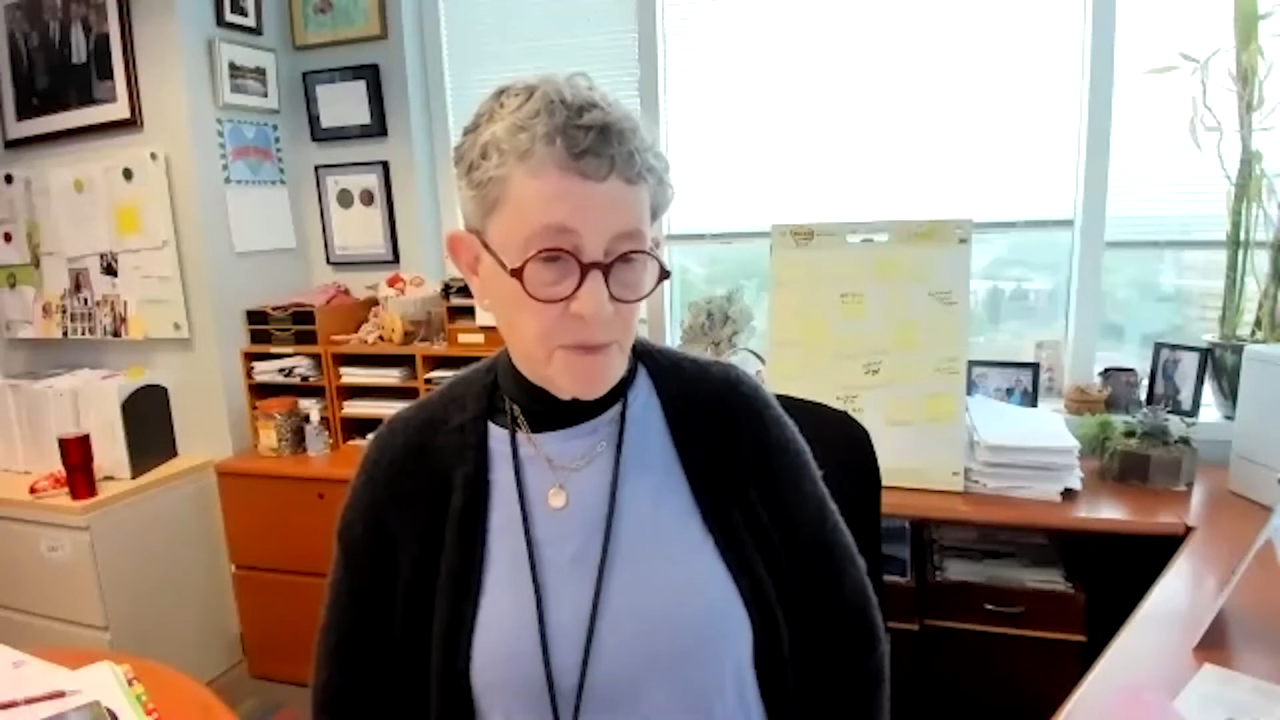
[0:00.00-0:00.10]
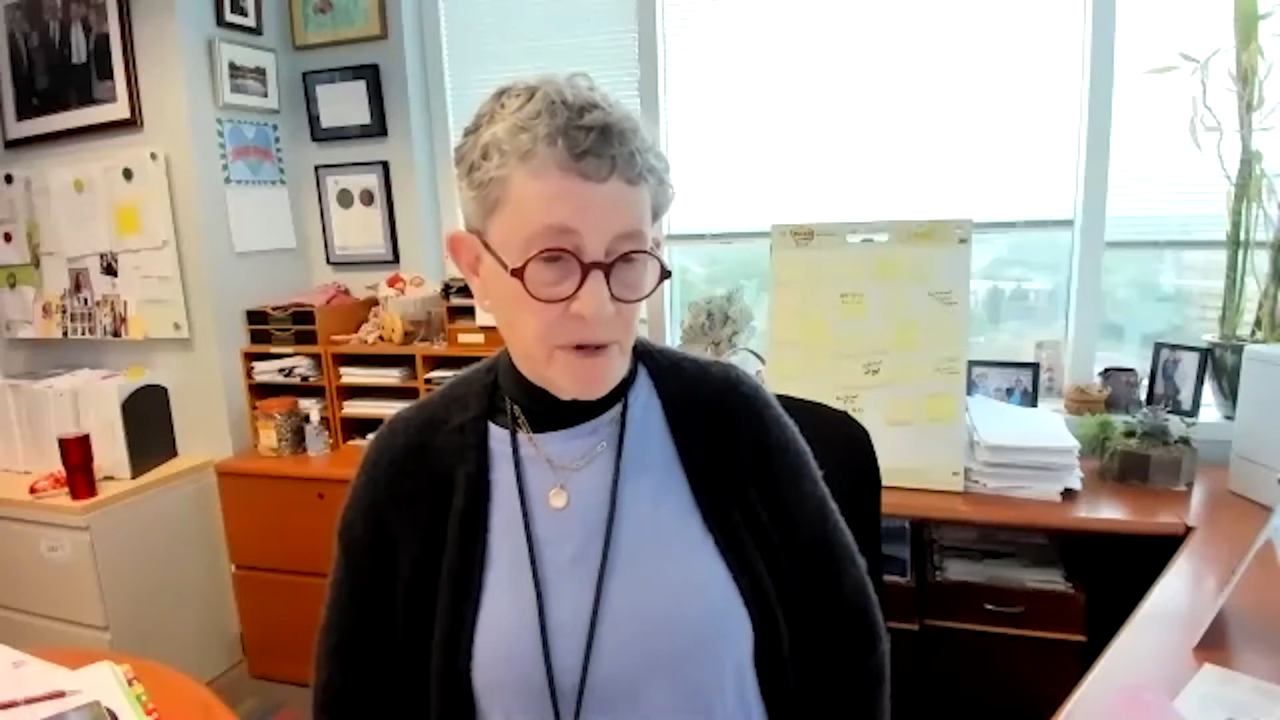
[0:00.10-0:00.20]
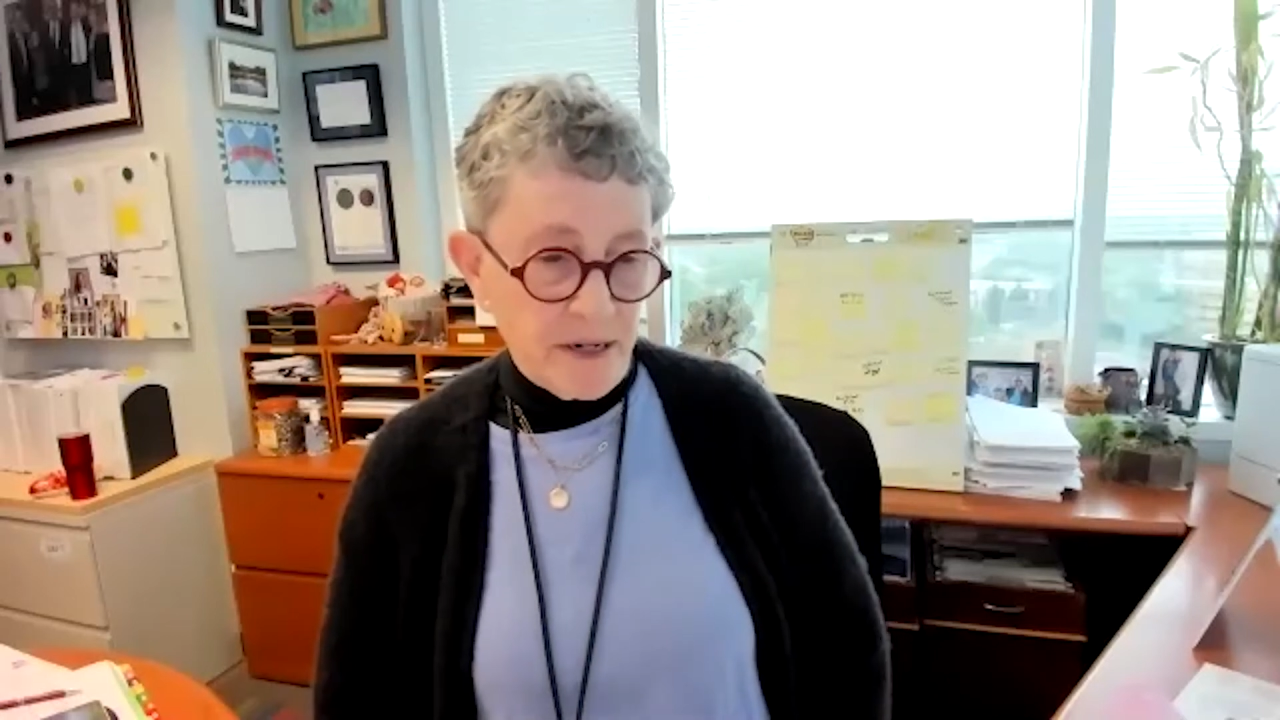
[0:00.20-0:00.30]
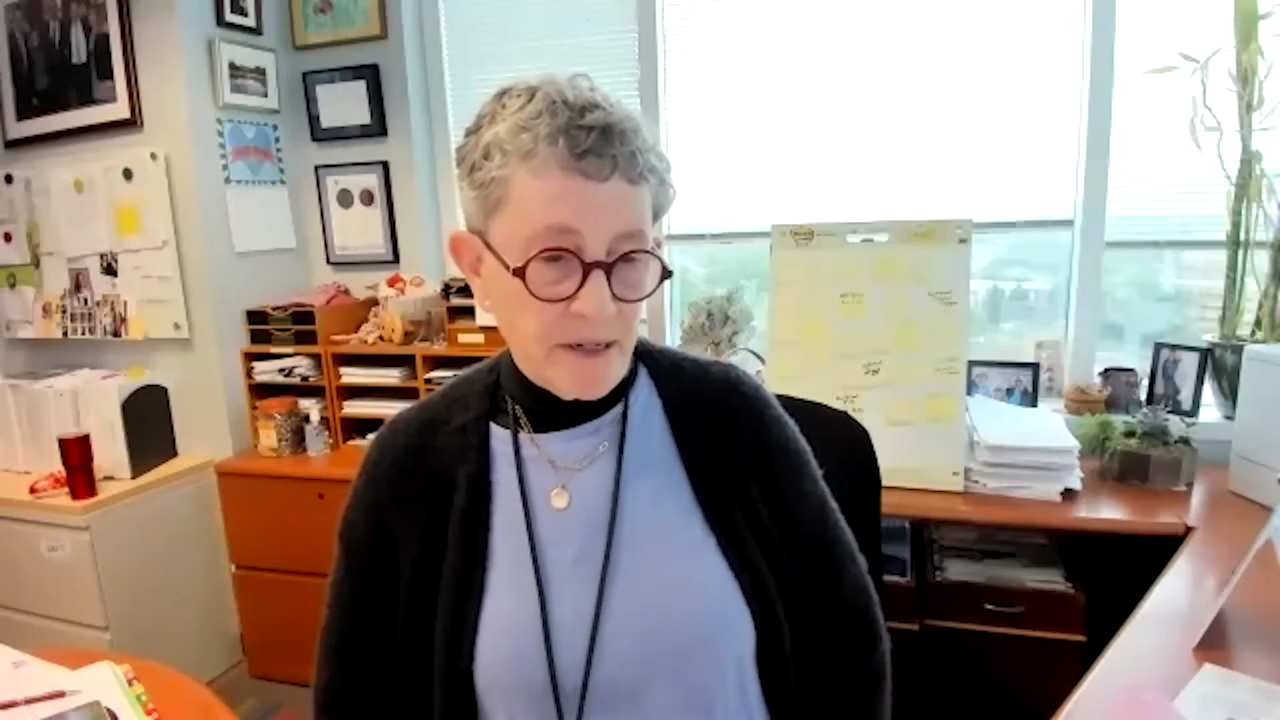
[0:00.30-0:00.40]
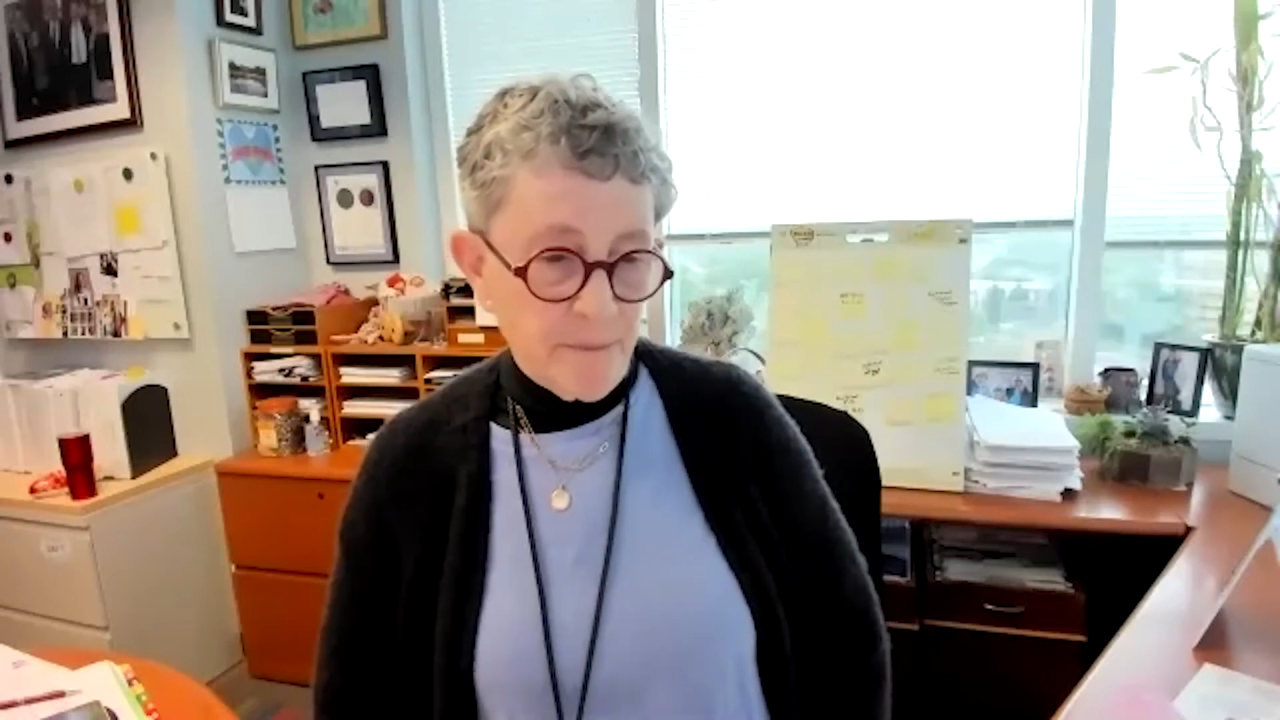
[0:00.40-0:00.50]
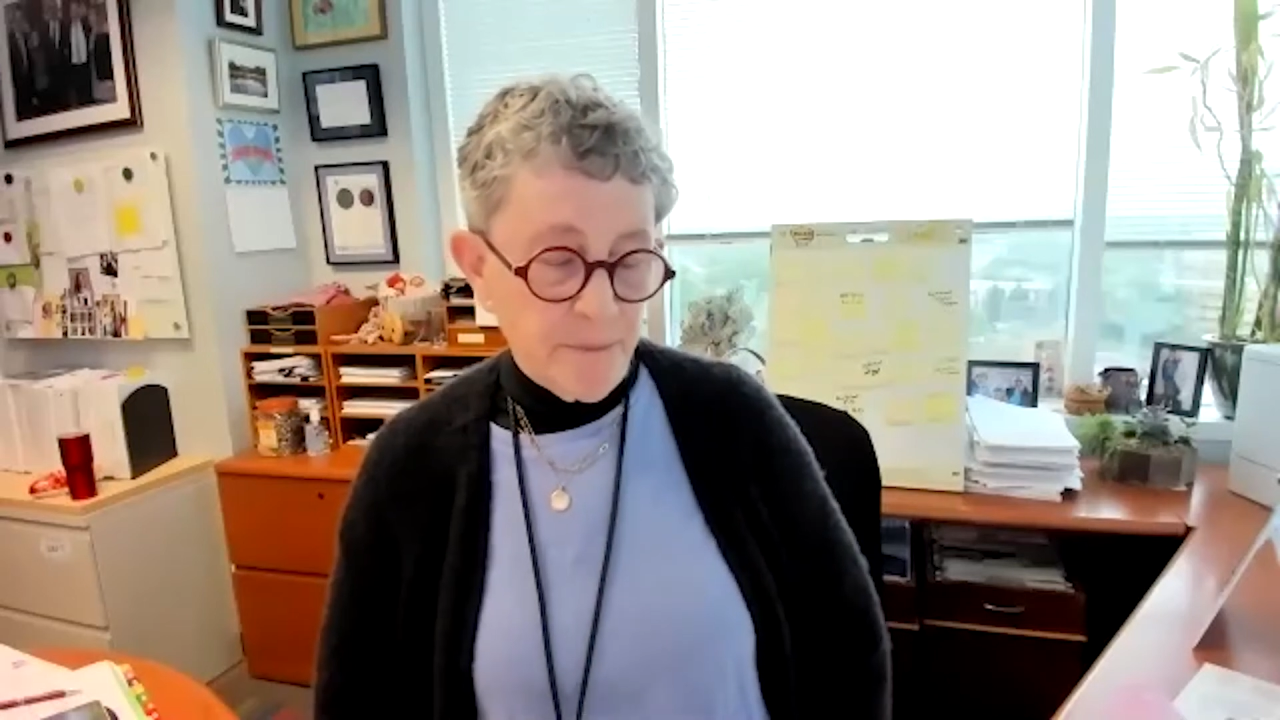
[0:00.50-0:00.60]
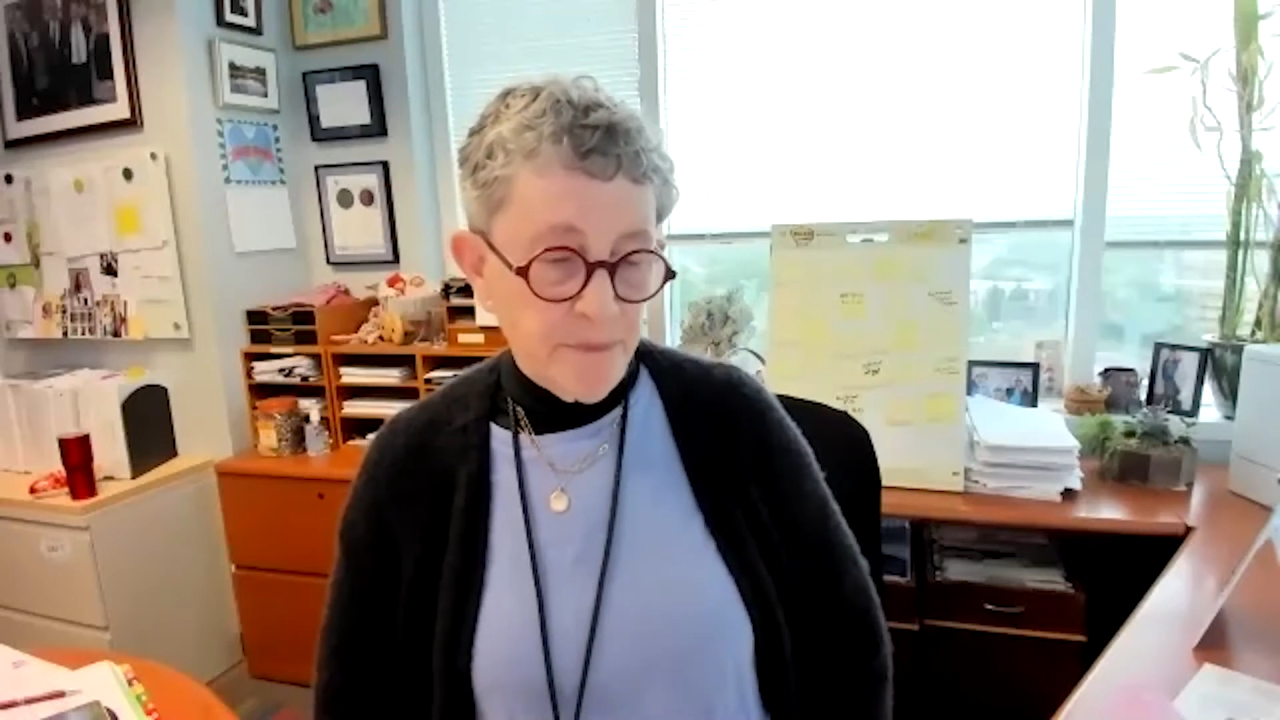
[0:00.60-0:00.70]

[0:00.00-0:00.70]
brain.